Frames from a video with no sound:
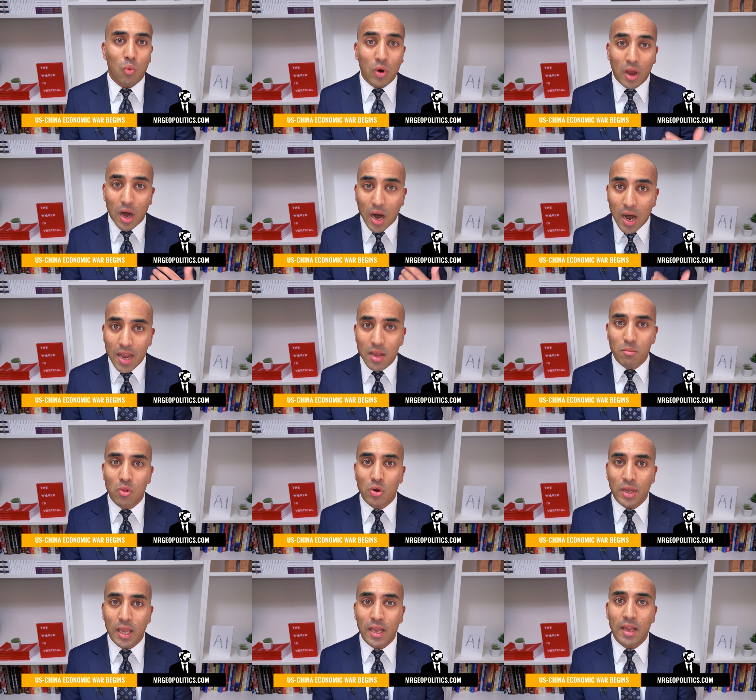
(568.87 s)
What I am
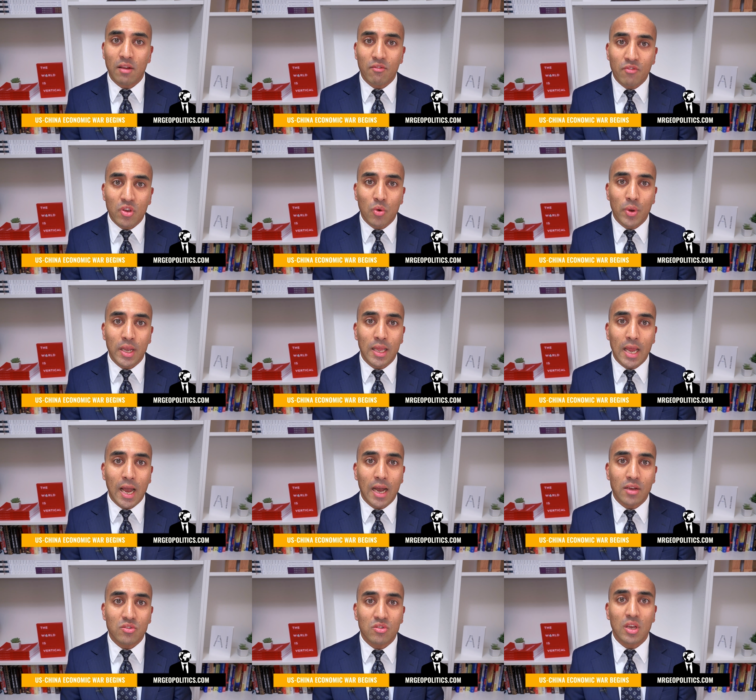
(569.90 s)
looking and viewing it
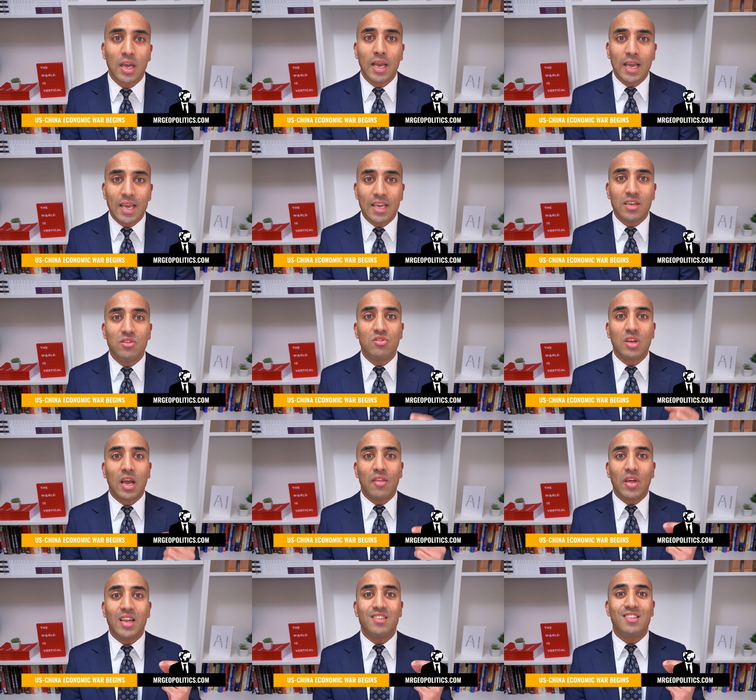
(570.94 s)
as is
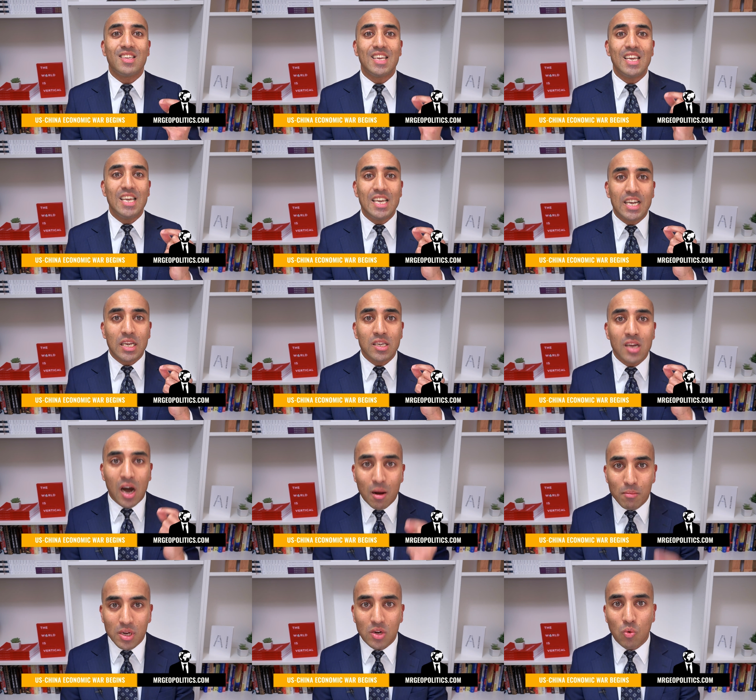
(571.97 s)
that it's an
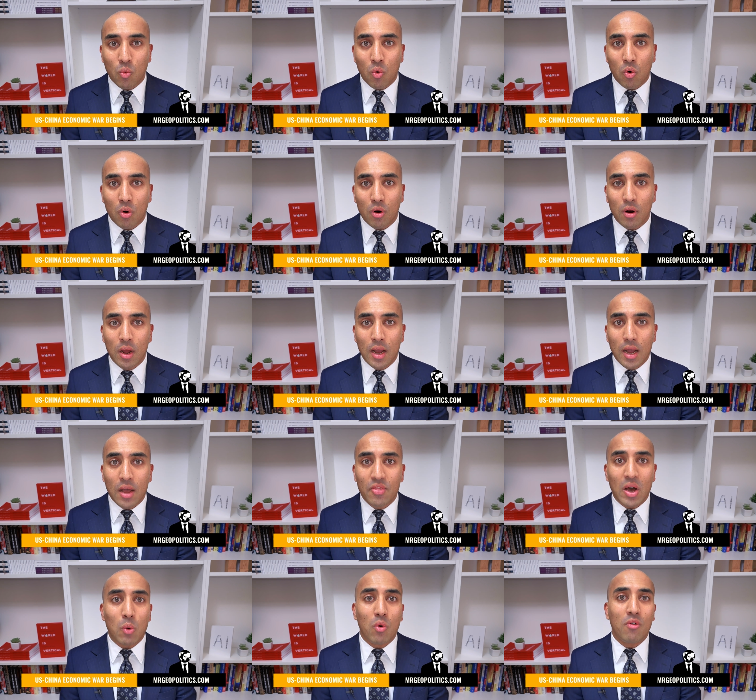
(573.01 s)
economic war
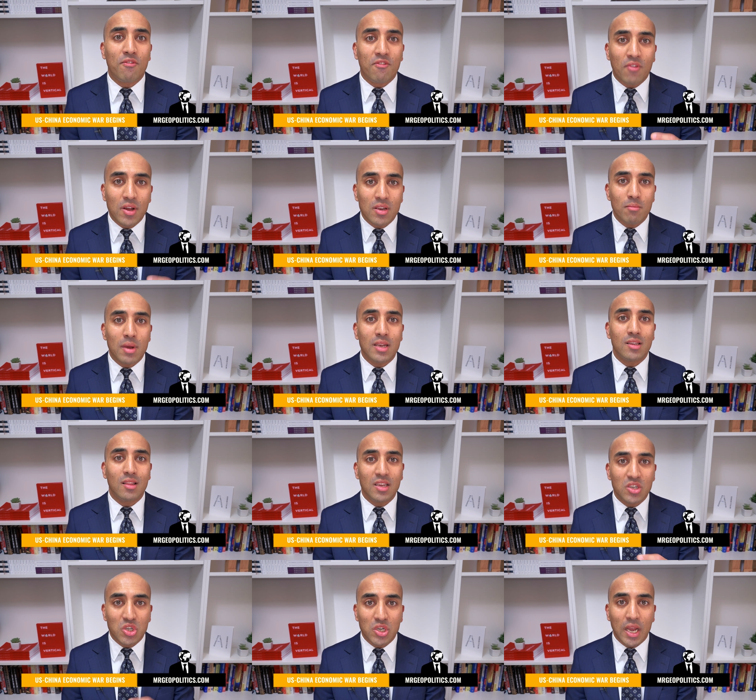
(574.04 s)
that will
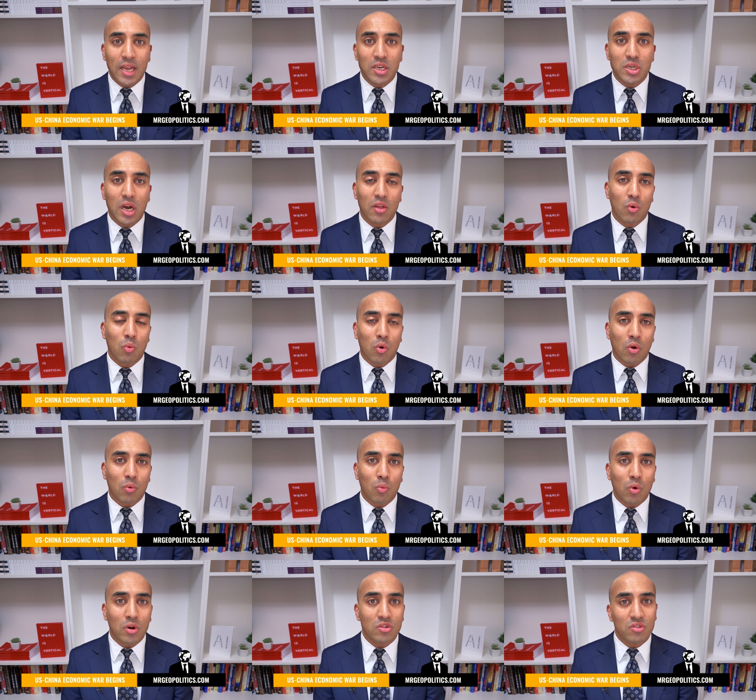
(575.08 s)
fundamentally change how the
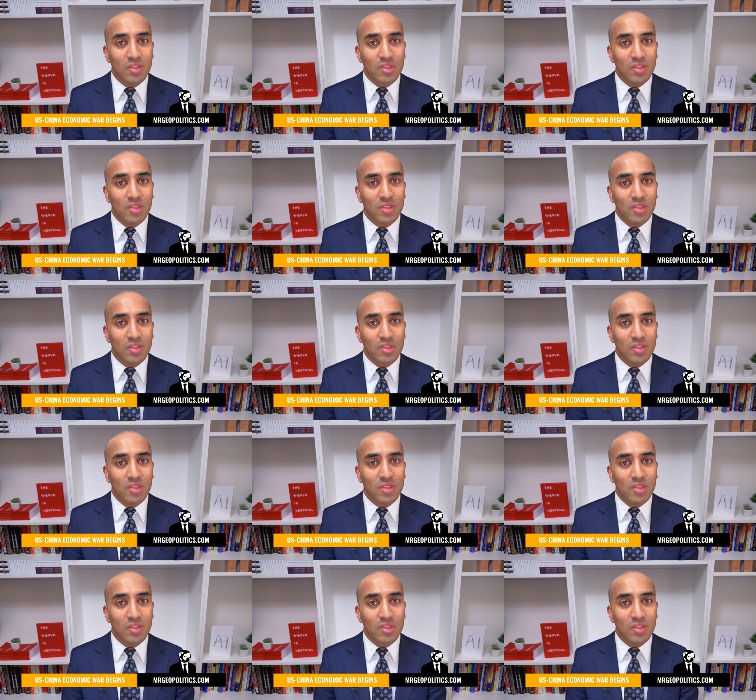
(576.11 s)
world works.